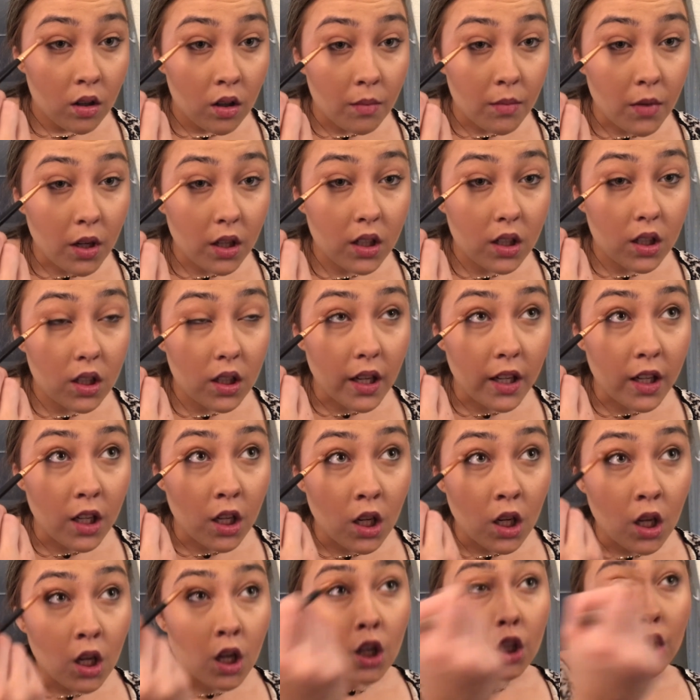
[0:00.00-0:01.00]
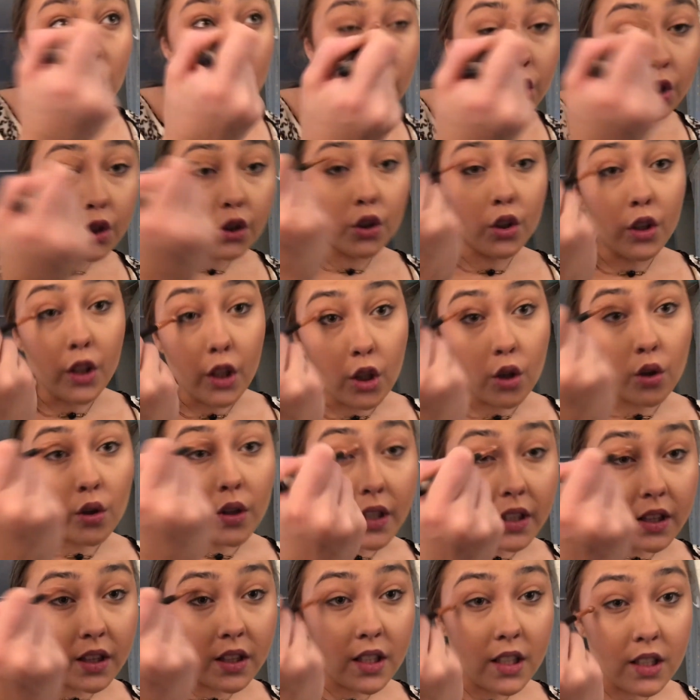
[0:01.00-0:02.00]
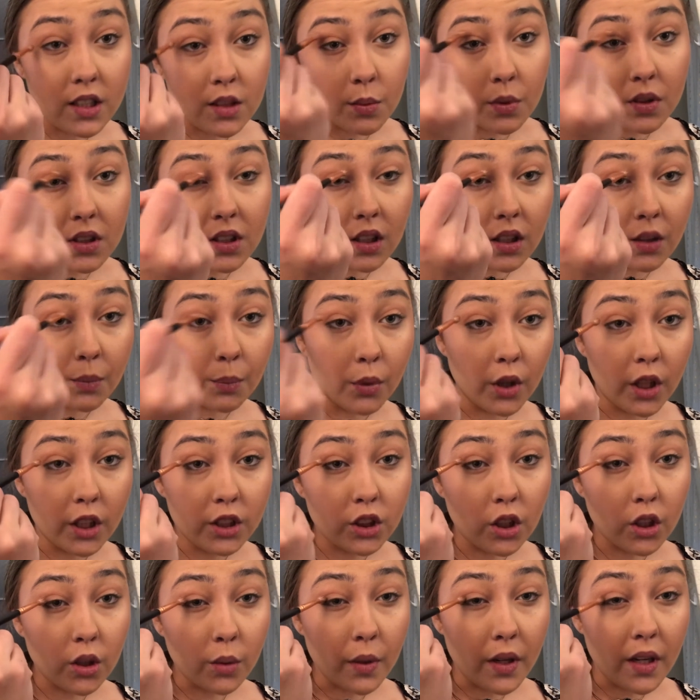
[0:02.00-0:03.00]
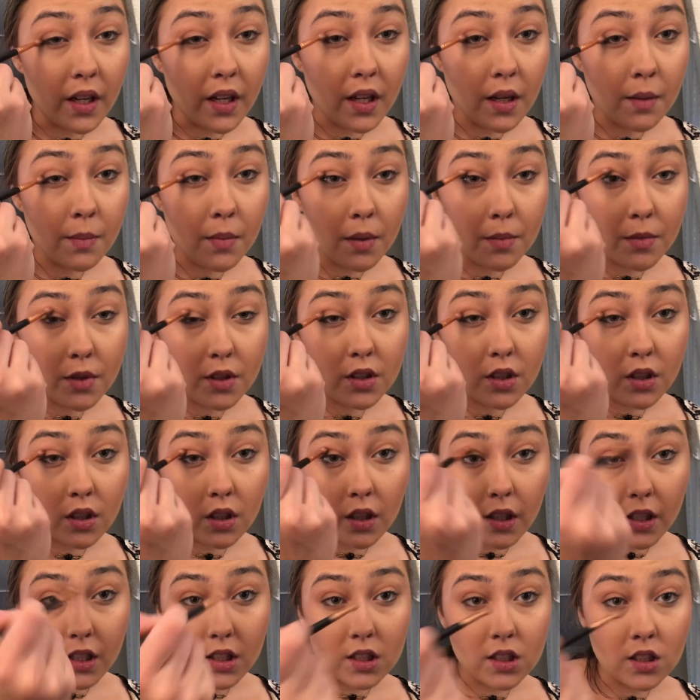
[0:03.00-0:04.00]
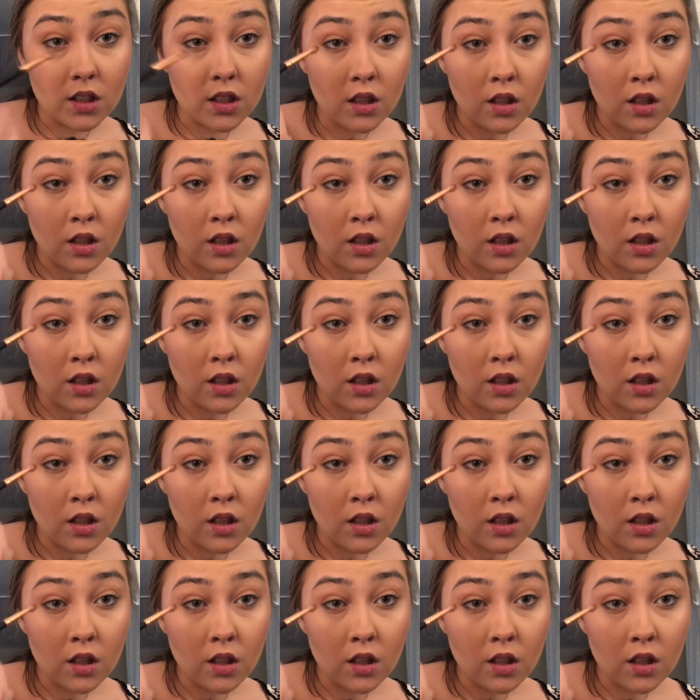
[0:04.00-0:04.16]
I'm not gonna like literally go like this with the brush all the way in, but I'm just gonna like,